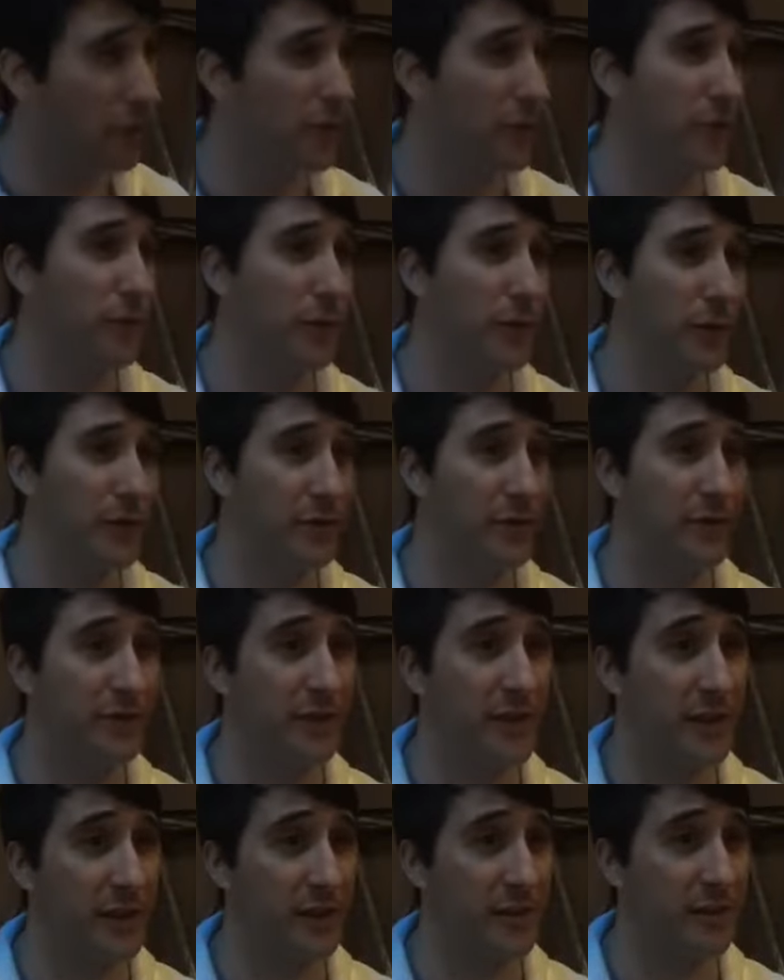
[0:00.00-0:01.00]
both of you
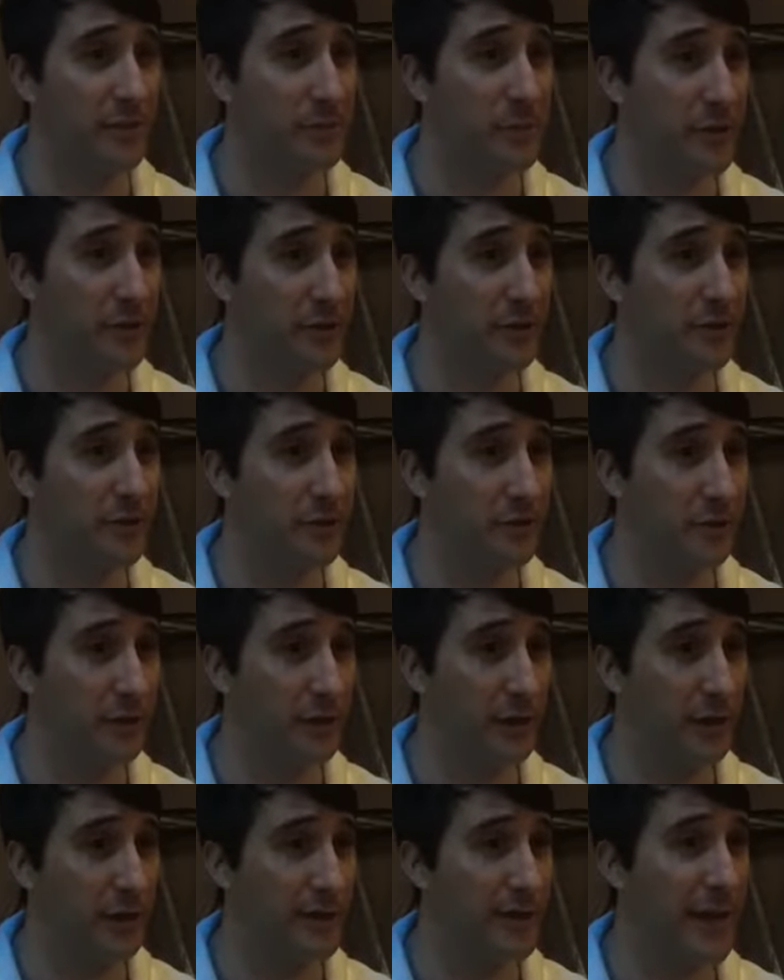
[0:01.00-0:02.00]
understand
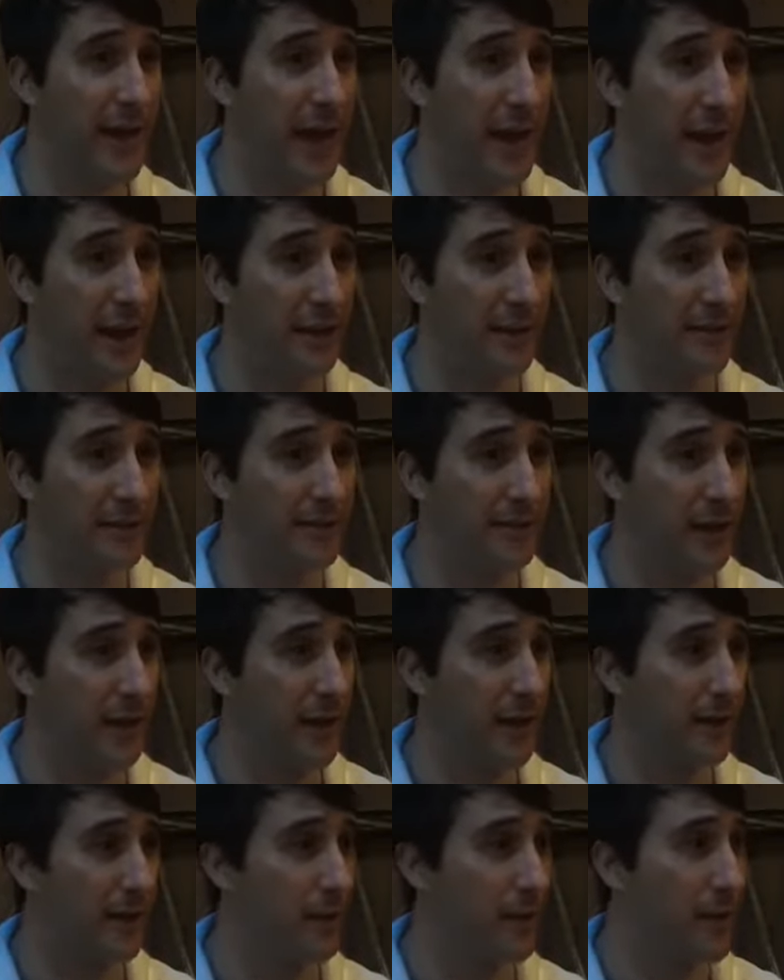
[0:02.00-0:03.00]
spiritual attacks
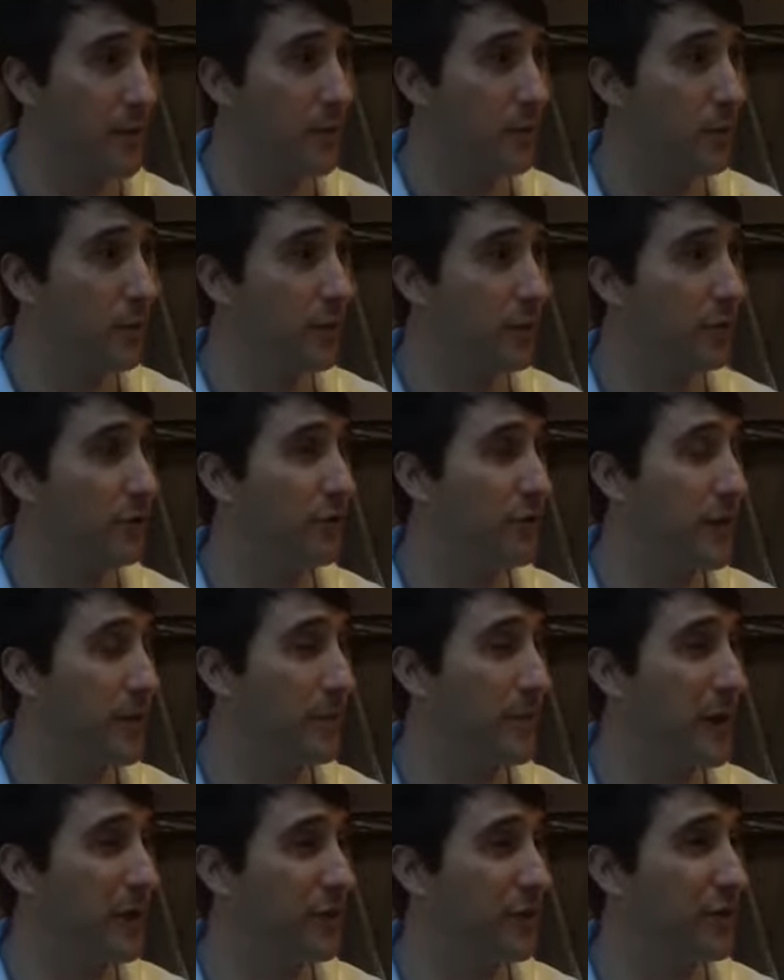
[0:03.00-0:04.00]
like. When you
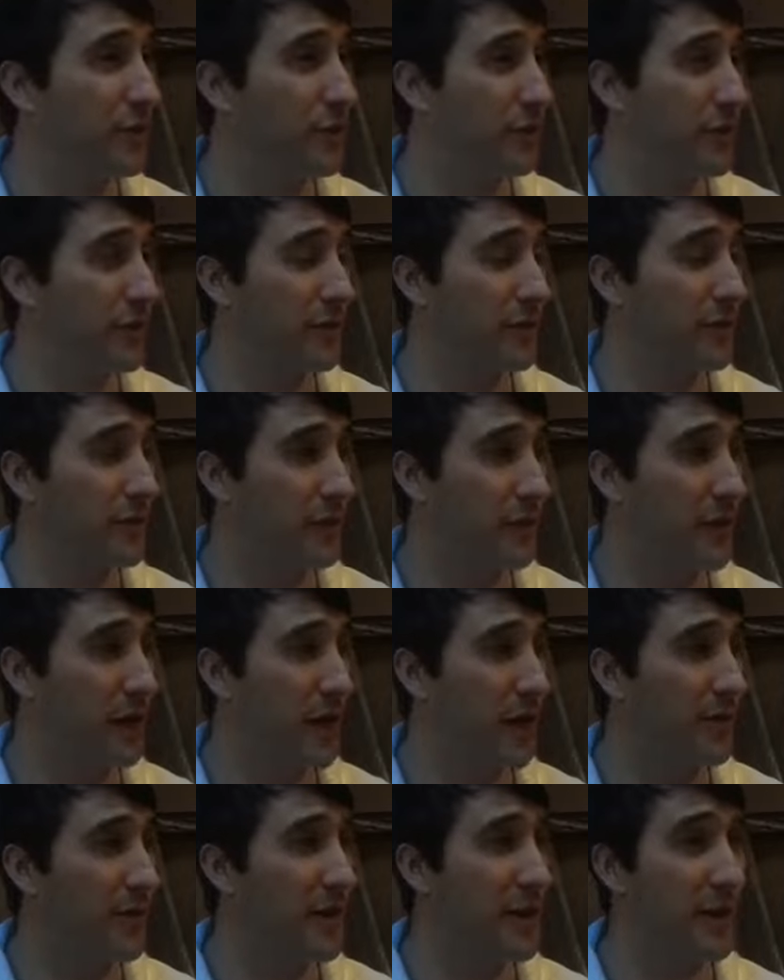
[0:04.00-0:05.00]
step out to do things for
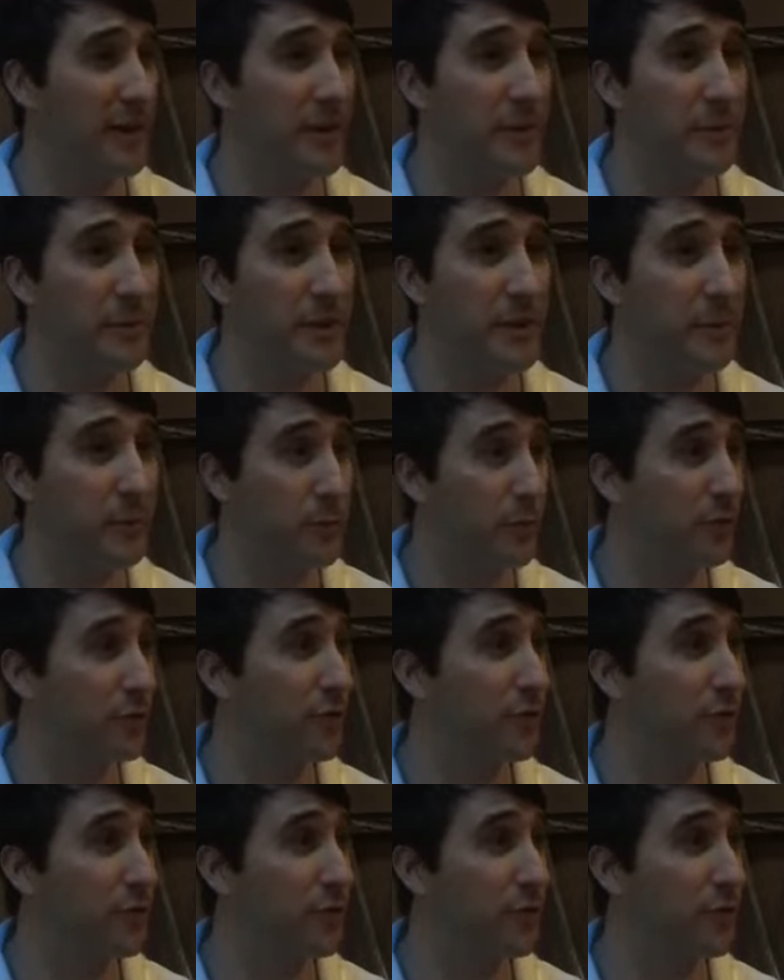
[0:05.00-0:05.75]
God, the enemy will